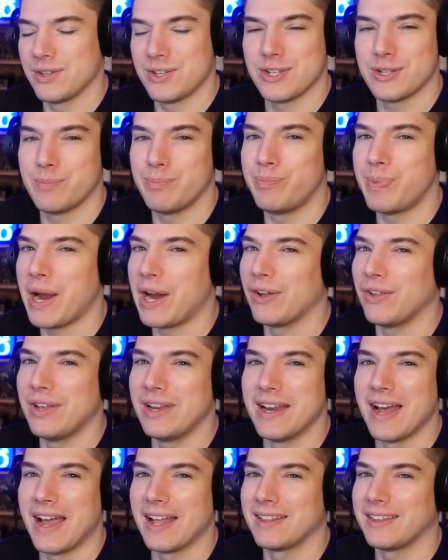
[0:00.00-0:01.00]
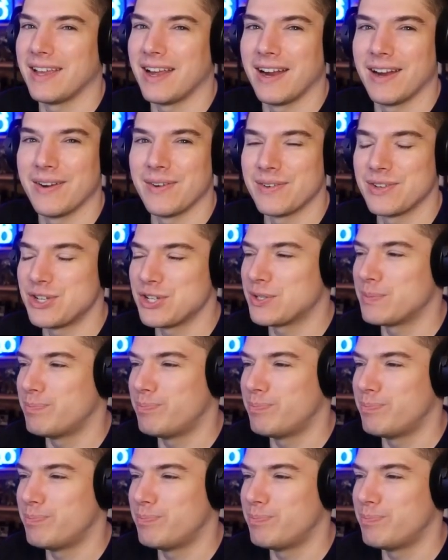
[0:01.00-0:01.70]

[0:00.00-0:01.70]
just barely not there, just